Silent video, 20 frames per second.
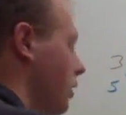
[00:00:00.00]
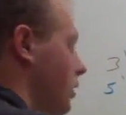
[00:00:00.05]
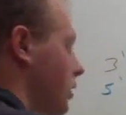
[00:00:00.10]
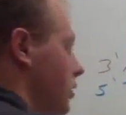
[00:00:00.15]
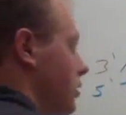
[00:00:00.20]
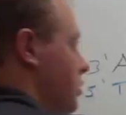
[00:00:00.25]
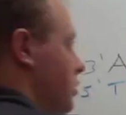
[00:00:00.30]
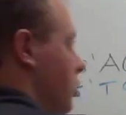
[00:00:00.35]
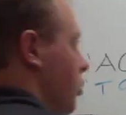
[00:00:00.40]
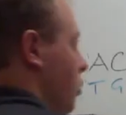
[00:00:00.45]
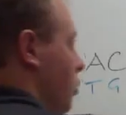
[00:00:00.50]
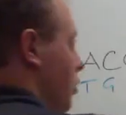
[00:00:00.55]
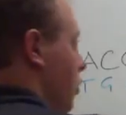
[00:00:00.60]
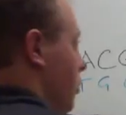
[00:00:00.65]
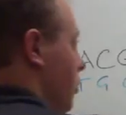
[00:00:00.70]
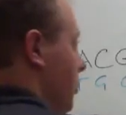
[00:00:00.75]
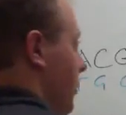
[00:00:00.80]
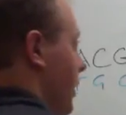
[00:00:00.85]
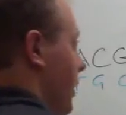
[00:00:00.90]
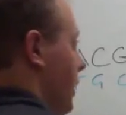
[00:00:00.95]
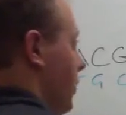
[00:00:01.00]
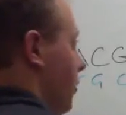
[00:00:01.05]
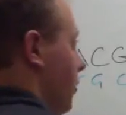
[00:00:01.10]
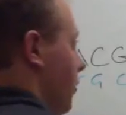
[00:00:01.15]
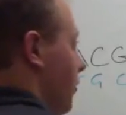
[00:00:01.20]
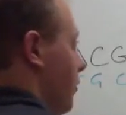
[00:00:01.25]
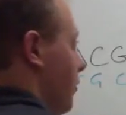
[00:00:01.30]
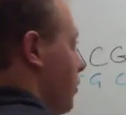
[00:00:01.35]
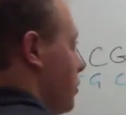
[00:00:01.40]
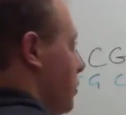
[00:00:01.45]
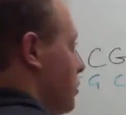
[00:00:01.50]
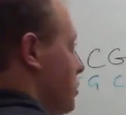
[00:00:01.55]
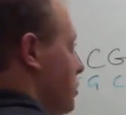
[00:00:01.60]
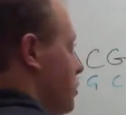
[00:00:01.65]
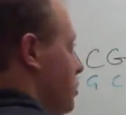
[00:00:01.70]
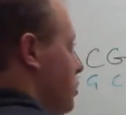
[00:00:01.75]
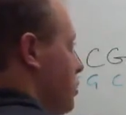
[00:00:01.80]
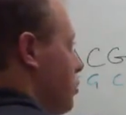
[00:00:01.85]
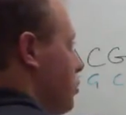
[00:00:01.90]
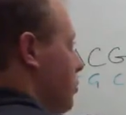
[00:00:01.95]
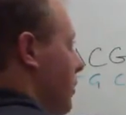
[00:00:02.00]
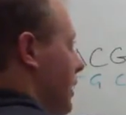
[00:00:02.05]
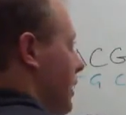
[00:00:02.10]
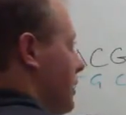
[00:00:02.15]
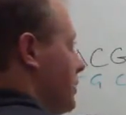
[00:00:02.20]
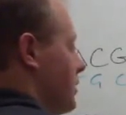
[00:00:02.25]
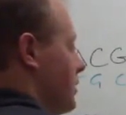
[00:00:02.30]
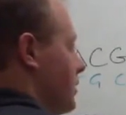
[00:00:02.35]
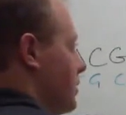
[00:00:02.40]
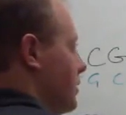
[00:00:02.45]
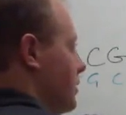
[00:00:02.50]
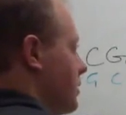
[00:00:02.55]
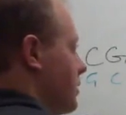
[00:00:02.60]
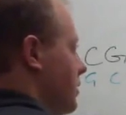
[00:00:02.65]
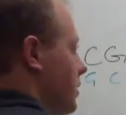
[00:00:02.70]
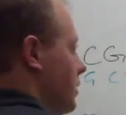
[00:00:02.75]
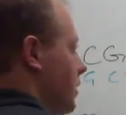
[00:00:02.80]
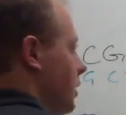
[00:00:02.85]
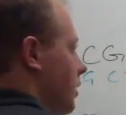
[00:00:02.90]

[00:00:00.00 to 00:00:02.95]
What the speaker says: So we'll only make it the first 2 bases